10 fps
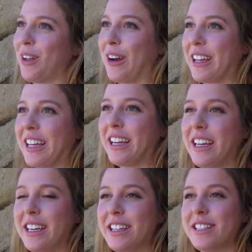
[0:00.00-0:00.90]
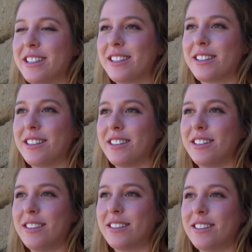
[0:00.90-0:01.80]
belonging is
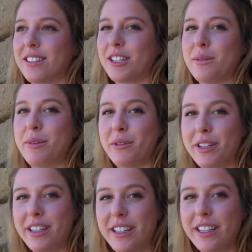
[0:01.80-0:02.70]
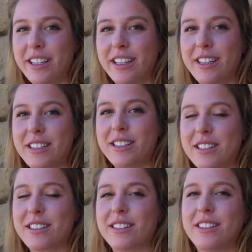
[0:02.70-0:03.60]
community,
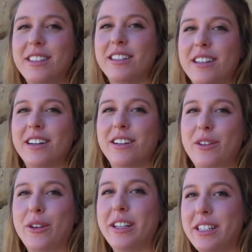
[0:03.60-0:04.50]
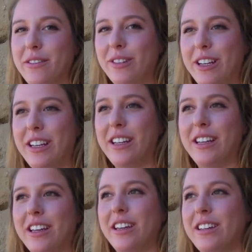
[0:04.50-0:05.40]
it's
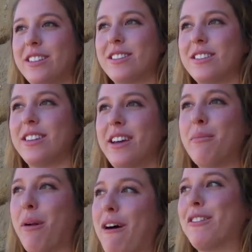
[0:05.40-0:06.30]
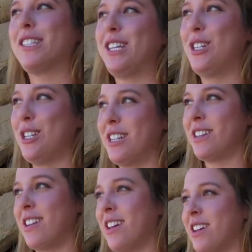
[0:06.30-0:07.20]
creativity, it's improvisation,
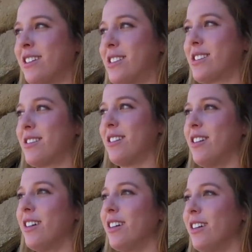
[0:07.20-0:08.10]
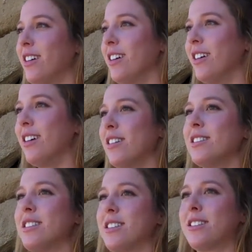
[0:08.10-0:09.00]
it's
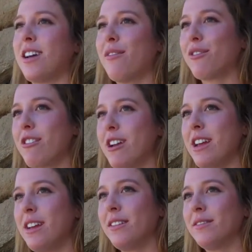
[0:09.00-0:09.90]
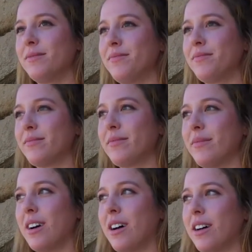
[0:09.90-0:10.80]
discovery.
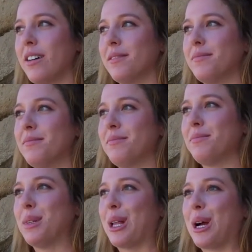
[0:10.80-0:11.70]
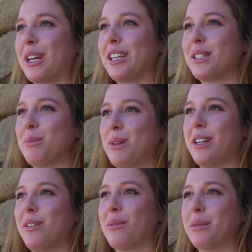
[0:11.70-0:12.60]
Um, belonging has
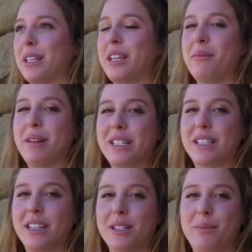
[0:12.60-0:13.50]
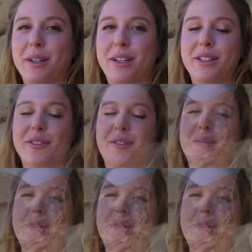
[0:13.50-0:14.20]
been a really amazing experience for